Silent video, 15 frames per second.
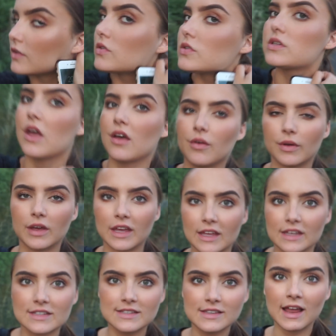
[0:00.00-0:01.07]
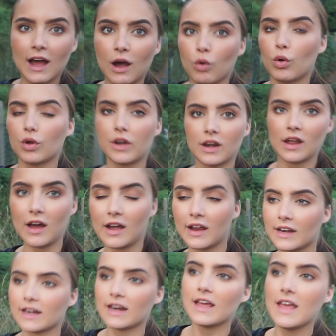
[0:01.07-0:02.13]
So it is now
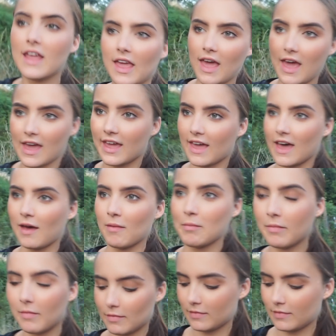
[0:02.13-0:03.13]
9 p.m.